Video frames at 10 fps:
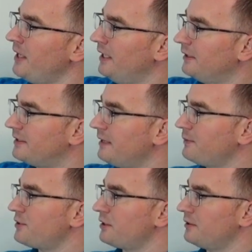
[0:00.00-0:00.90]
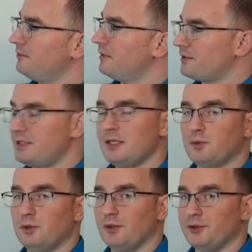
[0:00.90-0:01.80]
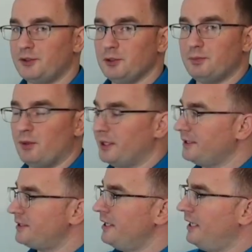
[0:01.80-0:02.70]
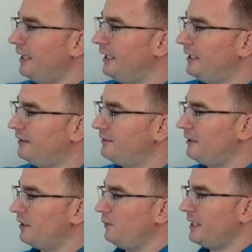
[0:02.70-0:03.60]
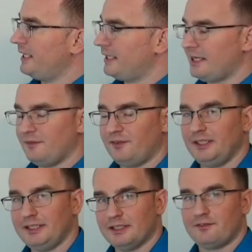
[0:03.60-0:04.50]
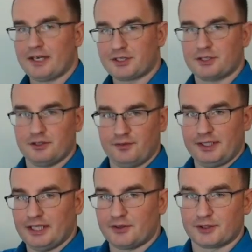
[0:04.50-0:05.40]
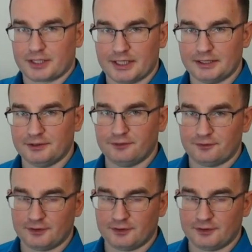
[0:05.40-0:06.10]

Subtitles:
The temperature must equal the dew point, and we can't have any advection of any other kind of